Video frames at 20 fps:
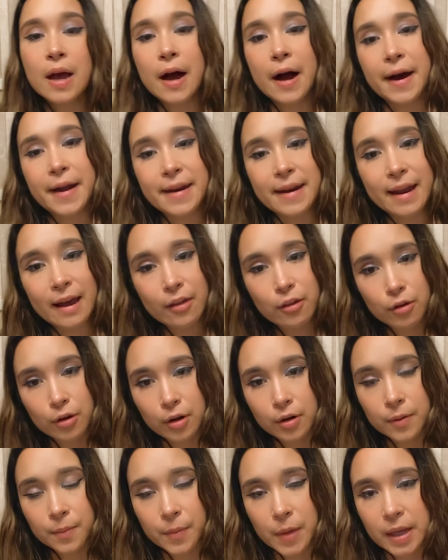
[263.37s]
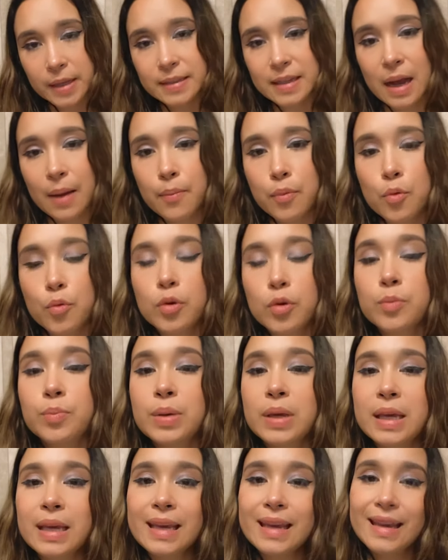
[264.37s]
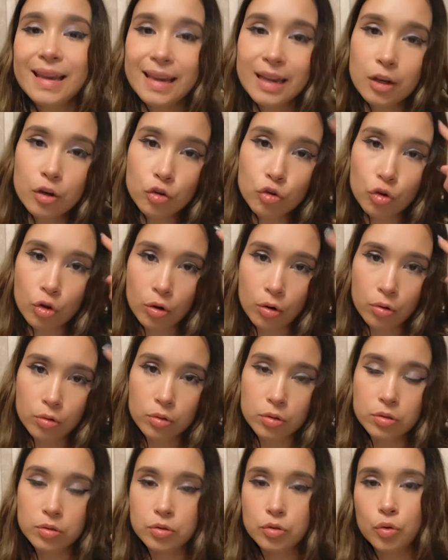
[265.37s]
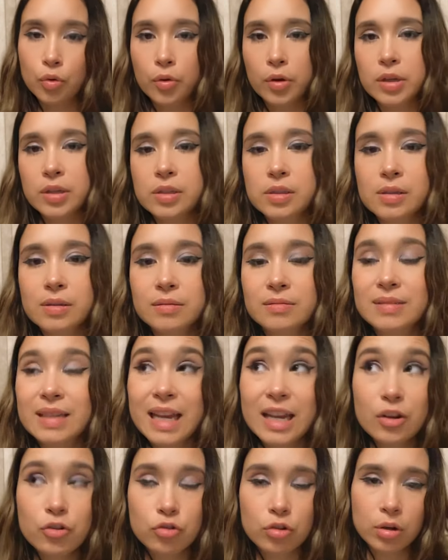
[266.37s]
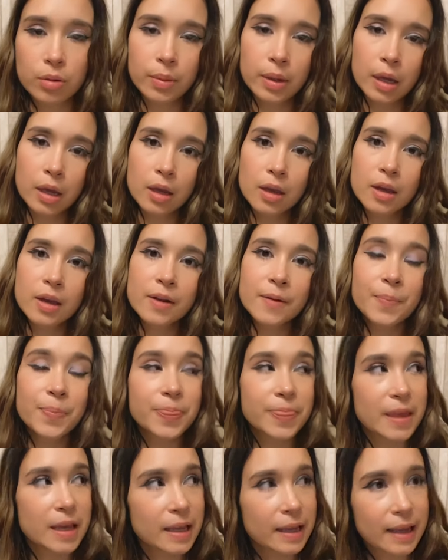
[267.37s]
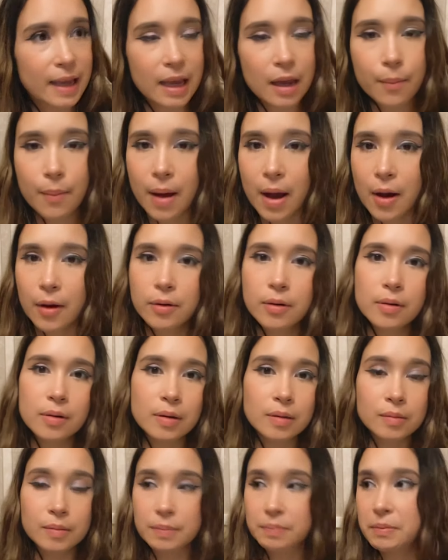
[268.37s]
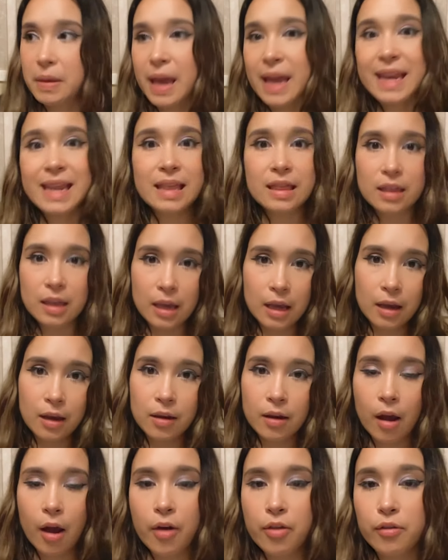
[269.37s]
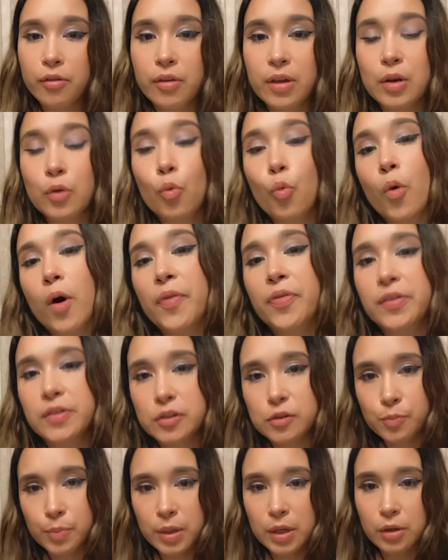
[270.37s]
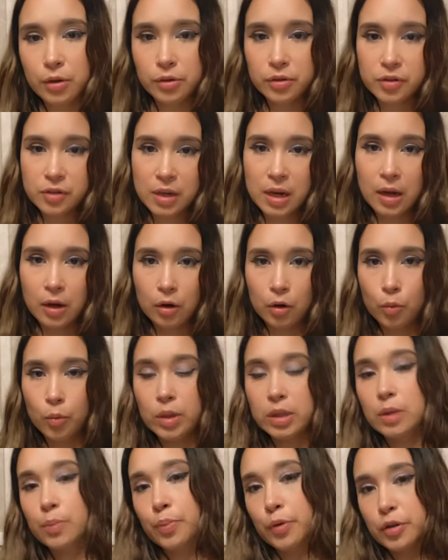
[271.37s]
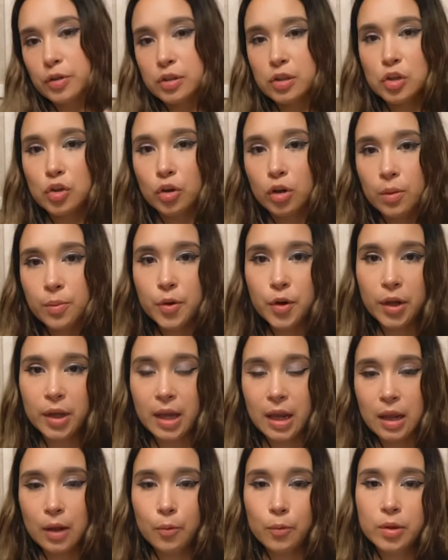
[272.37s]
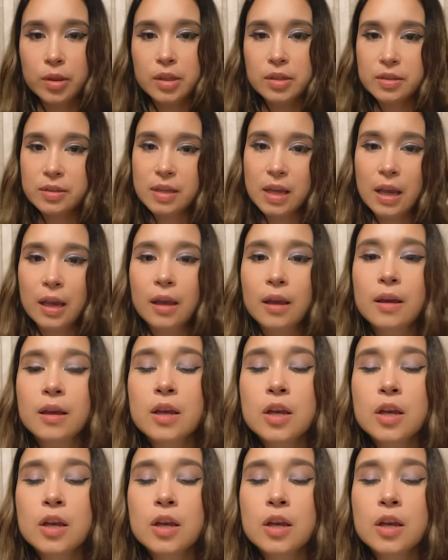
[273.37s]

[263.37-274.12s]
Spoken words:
Another example would be internal noise, daydreaming, thinking about anything other than what the speaker is saying or what the person you're communicating with is saying.